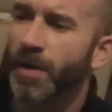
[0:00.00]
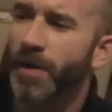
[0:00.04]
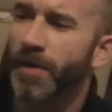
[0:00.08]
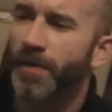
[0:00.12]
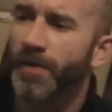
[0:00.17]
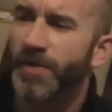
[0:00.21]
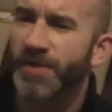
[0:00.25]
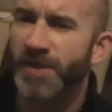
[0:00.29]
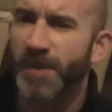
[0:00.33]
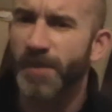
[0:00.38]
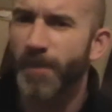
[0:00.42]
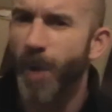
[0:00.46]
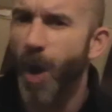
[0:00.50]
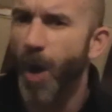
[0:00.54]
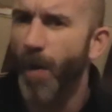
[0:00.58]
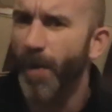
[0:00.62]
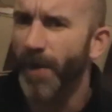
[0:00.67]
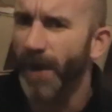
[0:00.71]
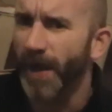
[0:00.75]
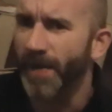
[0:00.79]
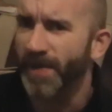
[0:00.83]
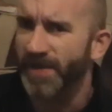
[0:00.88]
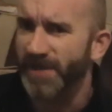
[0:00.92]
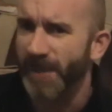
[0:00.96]
there's a
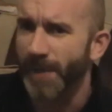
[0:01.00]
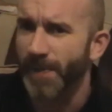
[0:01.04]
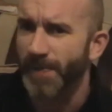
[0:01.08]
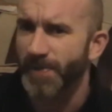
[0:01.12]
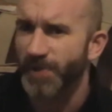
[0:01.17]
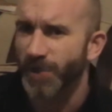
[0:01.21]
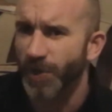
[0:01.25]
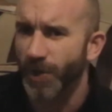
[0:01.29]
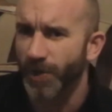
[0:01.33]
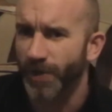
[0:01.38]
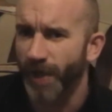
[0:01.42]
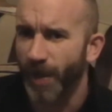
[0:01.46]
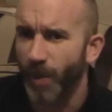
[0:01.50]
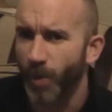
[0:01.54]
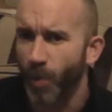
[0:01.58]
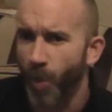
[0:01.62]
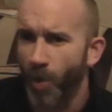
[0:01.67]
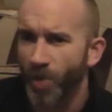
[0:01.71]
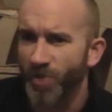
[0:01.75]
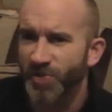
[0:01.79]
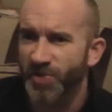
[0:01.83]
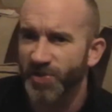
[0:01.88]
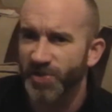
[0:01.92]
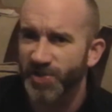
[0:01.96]
moment in this episode that
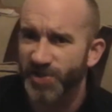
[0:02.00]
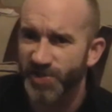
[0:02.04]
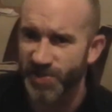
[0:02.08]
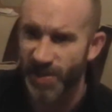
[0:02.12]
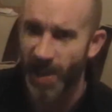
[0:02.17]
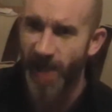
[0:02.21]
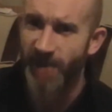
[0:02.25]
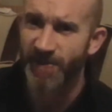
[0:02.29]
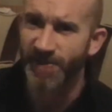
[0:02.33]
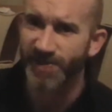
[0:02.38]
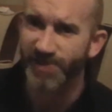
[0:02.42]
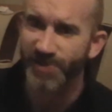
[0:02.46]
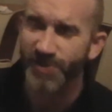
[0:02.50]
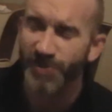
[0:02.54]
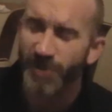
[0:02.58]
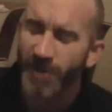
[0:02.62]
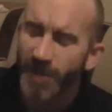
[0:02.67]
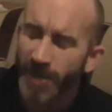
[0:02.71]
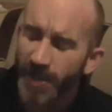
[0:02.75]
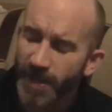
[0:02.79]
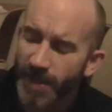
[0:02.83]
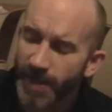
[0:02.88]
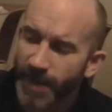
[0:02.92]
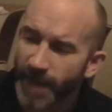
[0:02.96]
Watson says,
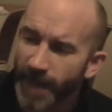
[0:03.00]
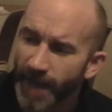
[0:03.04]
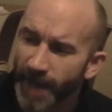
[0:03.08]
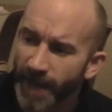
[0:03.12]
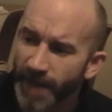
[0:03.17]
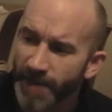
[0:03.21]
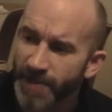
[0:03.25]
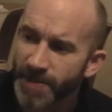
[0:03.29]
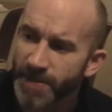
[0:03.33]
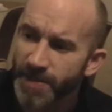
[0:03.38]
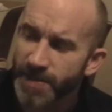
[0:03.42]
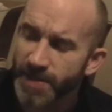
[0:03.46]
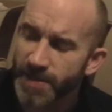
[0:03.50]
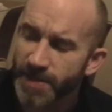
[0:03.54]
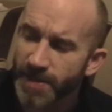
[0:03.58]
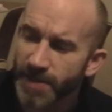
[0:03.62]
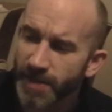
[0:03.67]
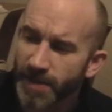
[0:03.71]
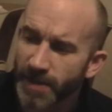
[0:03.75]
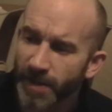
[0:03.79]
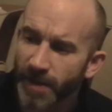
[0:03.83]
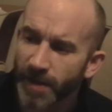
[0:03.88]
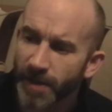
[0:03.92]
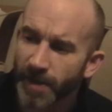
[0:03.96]
and
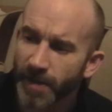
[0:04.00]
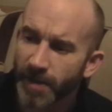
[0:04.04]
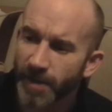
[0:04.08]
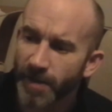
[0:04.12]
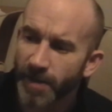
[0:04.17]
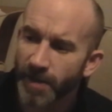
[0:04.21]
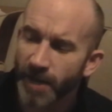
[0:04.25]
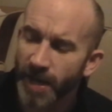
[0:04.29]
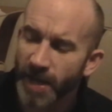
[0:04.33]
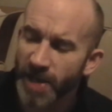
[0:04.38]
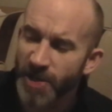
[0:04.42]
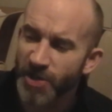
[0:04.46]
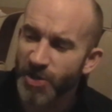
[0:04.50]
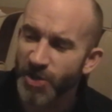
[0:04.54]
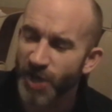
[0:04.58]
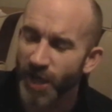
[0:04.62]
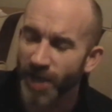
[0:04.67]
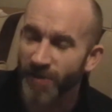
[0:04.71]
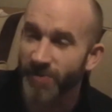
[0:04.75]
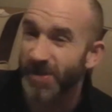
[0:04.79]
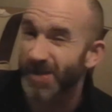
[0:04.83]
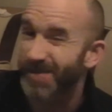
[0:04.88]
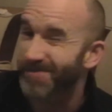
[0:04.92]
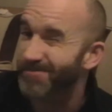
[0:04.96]
he
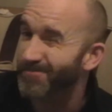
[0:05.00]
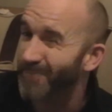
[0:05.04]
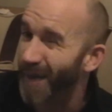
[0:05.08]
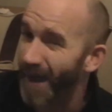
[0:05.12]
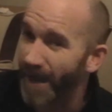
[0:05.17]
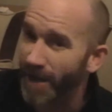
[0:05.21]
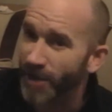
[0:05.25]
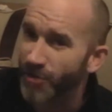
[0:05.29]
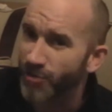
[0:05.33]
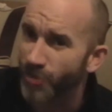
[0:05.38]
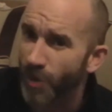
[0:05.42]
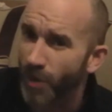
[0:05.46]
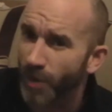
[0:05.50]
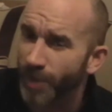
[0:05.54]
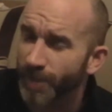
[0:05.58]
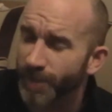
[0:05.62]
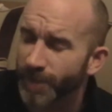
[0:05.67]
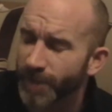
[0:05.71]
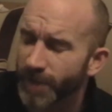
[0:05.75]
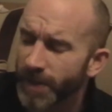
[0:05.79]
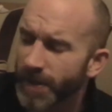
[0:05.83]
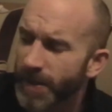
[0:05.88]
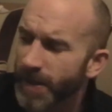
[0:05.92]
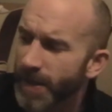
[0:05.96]
challenges Mycroft,
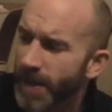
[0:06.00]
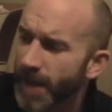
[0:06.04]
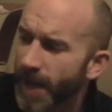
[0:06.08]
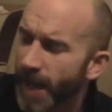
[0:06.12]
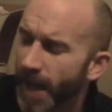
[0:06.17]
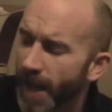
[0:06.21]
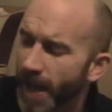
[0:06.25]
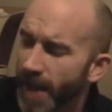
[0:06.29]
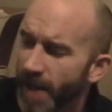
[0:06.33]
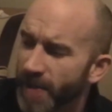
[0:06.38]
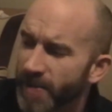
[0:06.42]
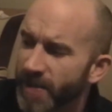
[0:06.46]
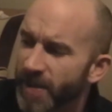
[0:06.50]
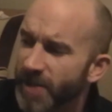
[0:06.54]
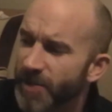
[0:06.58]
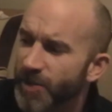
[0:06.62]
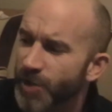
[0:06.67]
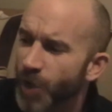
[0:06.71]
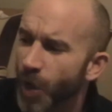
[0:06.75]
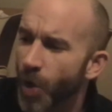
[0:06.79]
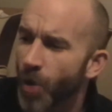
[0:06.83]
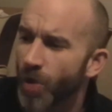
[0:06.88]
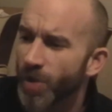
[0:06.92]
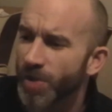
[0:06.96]
and he
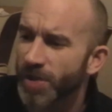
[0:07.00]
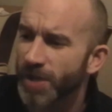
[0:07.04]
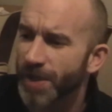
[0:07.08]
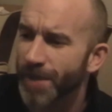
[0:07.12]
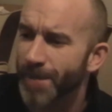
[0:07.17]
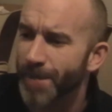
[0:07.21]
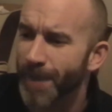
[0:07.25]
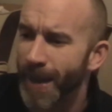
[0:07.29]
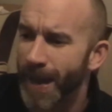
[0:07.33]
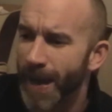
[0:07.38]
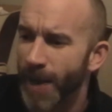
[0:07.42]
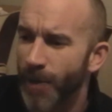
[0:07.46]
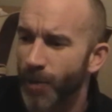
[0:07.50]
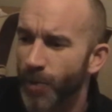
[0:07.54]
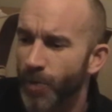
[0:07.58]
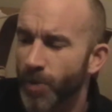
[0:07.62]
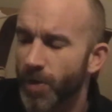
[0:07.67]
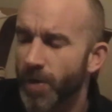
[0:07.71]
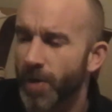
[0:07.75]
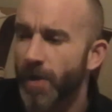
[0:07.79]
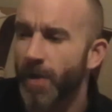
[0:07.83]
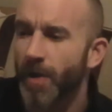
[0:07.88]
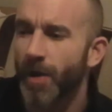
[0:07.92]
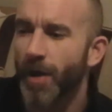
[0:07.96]
talks about
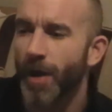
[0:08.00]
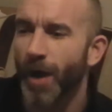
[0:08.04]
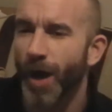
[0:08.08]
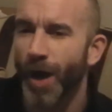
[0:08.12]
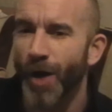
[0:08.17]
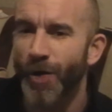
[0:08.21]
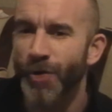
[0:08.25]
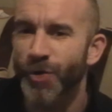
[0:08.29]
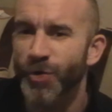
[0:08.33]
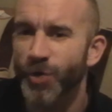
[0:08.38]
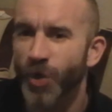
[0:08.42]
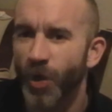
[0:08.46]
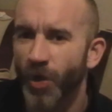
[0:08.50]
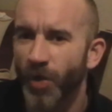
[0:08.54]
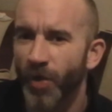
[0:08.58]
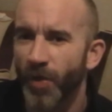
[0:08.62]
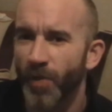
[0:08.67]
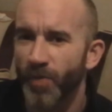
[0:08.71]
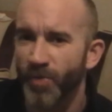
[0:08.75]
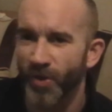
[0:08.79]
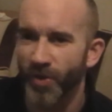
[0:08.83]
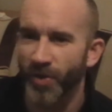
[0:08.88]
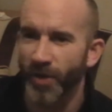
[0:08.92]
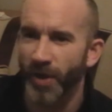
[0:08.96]
another
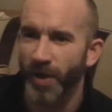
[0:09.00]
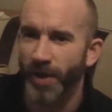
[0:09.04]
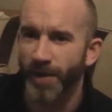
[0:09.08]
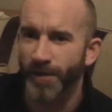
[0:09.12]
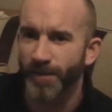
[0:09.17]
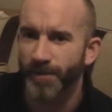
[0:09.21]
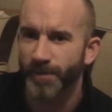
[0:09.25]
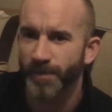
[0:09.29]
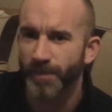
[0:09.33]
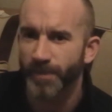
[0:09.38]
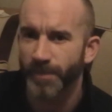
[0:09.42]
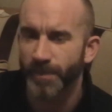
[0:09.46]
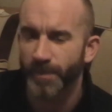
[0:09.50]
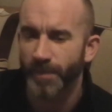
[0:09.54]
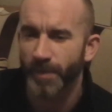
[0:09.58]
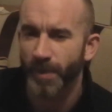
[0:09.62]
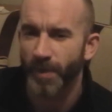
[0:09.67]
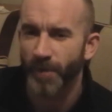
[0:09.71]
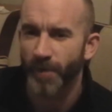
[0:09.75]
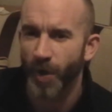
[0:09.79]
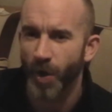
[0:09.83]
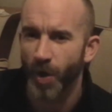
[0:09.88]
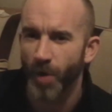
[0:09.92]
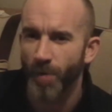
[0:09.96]
brother
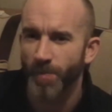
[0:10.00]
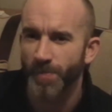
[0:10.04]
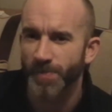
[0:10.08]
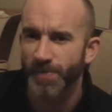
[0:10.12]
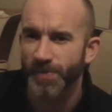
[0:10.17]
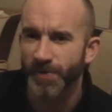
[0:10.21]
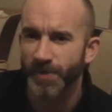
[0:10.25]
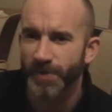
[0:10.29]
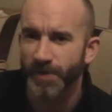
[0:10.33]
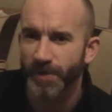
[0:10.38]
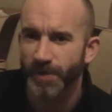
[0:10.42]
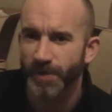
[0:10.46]
of Holmes.